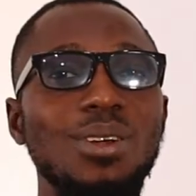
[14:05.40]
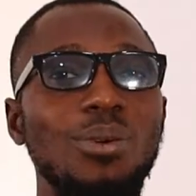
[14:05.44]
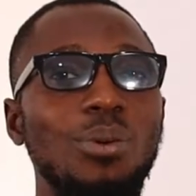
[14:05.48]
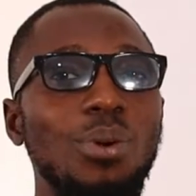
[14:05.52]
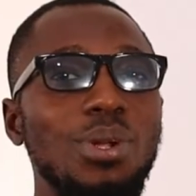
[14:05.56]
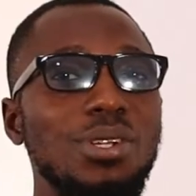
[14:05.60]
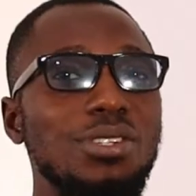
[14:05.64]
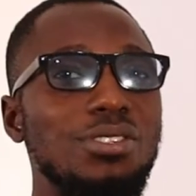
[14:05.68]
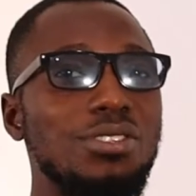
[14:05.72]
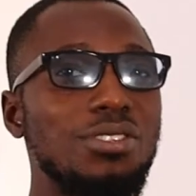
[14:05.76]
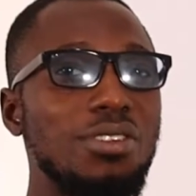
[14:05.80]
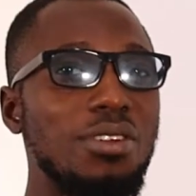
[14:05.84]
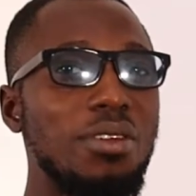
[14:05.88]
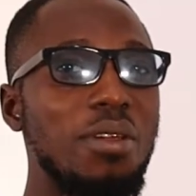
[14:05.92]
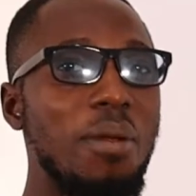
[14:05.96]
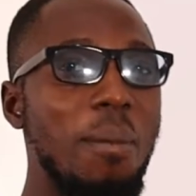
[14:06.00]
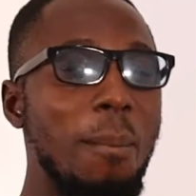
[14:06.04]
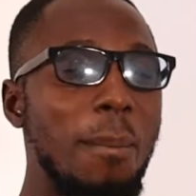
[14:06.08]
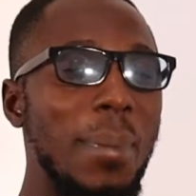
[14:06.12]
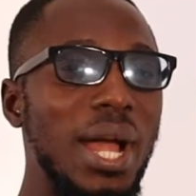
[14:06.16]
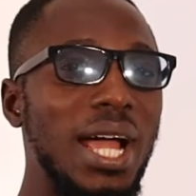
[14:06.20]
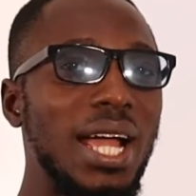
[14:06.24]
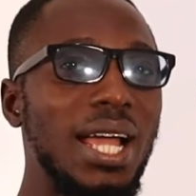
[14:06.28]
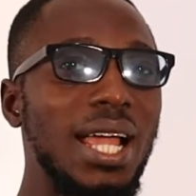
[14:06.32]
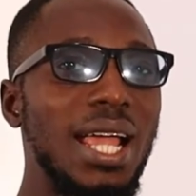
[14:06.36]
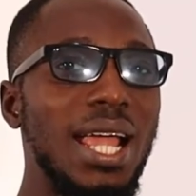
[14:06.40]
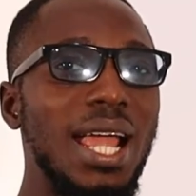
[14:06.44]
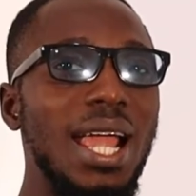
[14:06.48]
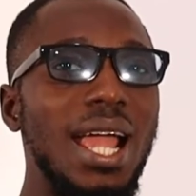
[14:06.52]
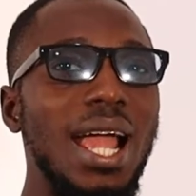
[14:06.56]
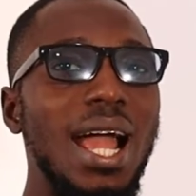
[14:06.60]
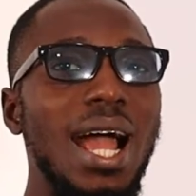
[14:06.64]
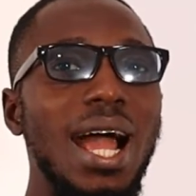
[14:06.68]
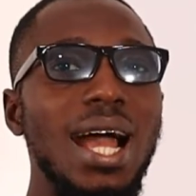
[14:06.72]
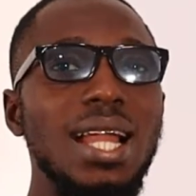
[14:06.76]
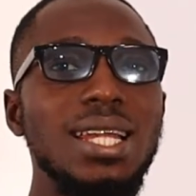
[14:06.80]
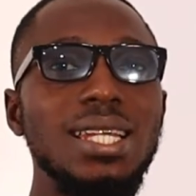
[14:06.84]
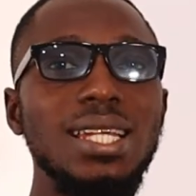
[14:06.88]
the question number
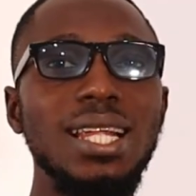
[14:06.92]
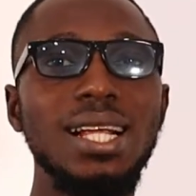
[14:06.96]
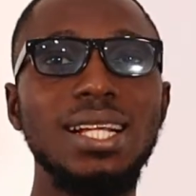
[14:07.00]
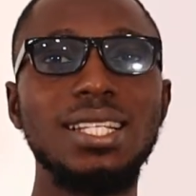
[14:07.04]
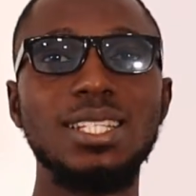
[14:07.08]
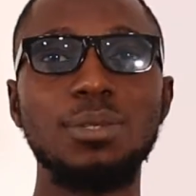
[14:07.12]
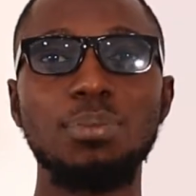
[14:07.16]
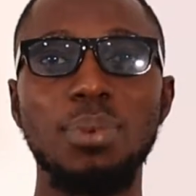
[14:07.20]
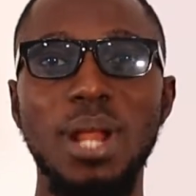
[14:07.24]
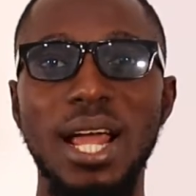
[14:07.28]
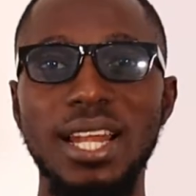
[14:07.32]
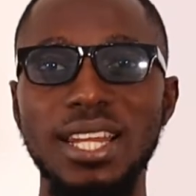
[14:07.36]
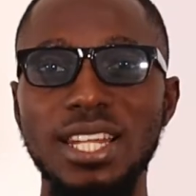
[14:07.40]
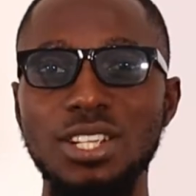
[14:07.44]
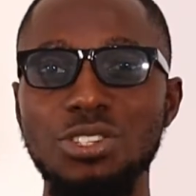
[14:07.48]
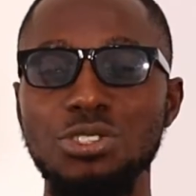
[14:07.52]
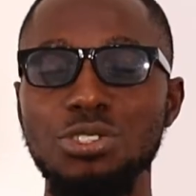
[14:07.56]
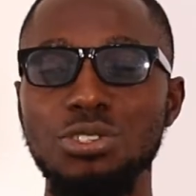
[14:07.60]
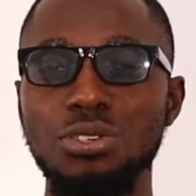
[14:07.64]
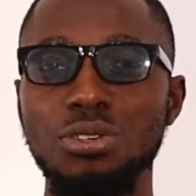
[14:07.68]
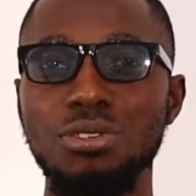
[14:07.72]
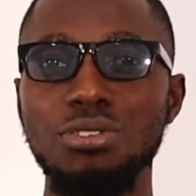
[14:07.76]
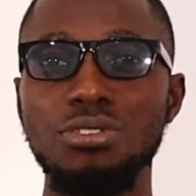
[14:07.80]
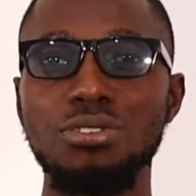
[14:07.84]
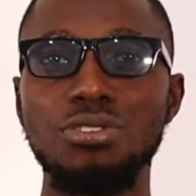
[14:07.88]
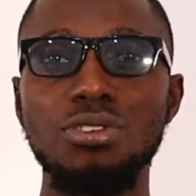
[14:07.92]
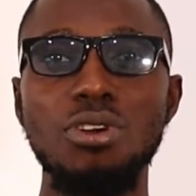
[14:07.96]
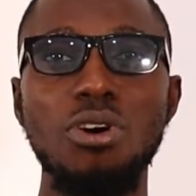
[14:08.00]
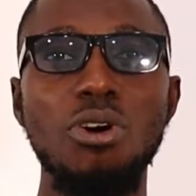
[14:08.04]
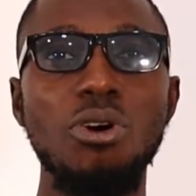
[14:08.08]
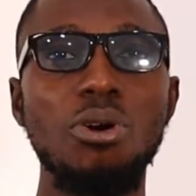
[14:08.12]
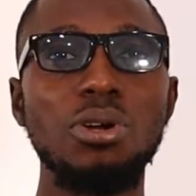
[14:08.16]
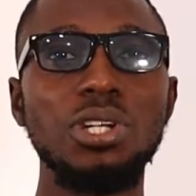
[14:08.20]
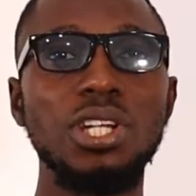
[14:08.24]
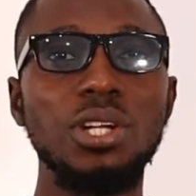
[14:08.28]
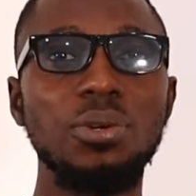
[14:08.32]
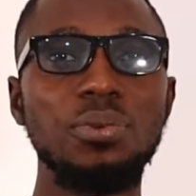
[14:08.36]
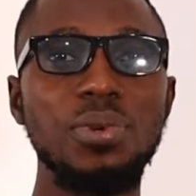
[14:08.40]
and the explanations
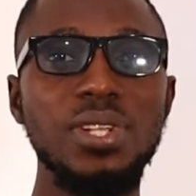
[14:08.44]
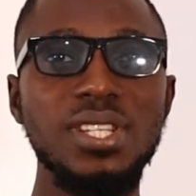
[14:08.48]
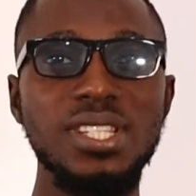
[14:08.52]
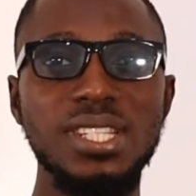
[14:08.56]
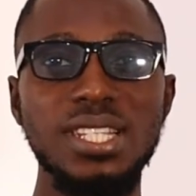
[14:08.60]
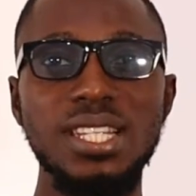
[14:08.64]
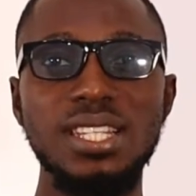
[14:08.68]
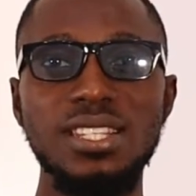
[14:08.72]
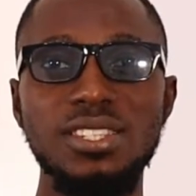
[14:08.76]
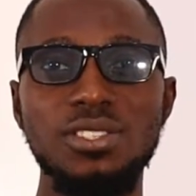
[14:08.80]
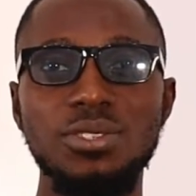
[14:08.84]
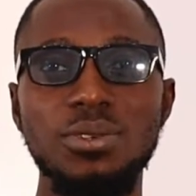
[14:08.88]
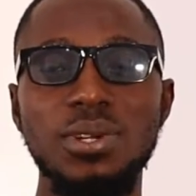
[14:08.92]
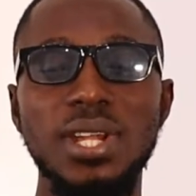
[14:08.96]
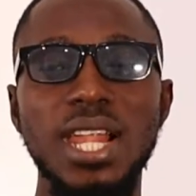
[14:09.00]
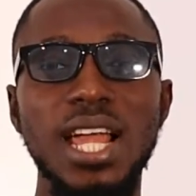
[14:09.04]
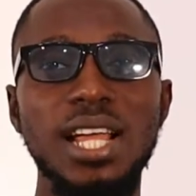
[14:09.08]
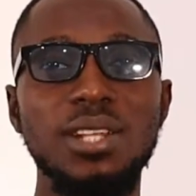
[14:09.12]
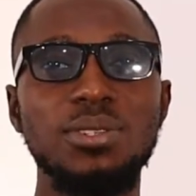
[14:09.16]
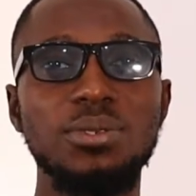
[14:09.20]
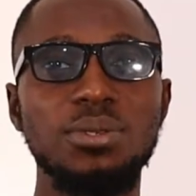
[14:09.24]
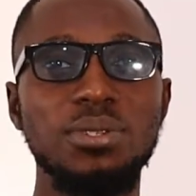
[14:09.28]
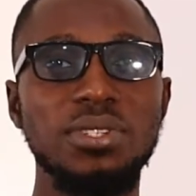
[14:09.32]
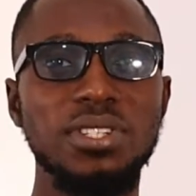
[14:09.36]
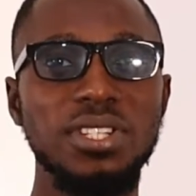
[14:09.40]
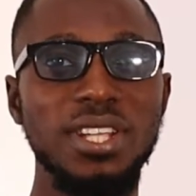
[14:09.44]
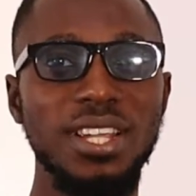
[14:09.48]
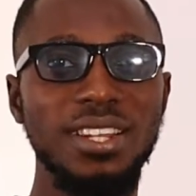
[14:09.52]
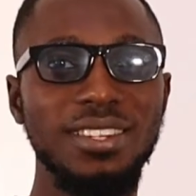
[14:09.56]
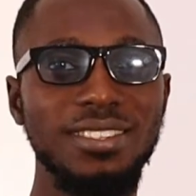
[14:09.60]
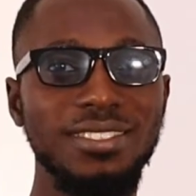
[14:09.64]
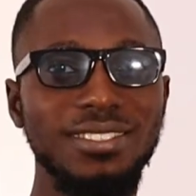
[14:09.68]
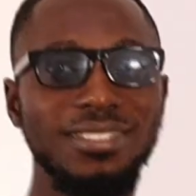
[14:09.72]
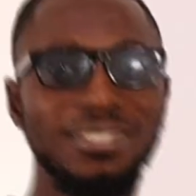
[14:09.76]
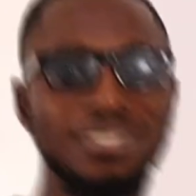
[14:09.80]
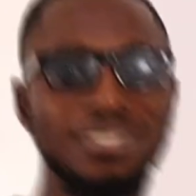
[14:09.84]
or the reasonings you'd like to share.